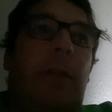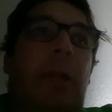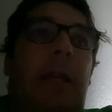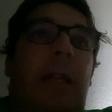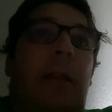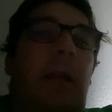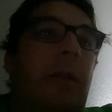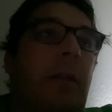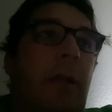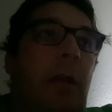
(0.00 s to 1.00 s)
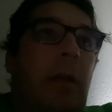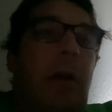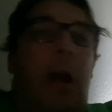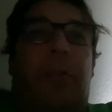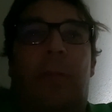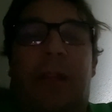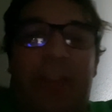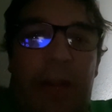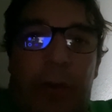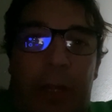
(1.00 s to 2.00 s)
could get at Costume,
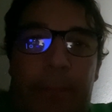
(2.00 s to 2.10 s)
etc.